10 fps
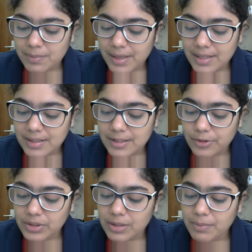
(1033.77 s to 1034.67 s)
place
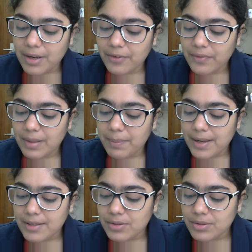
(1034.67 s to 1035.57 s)
on demand of the
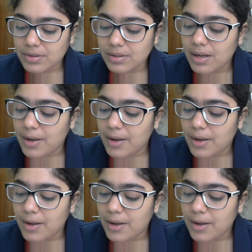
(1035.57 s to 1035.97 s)
person,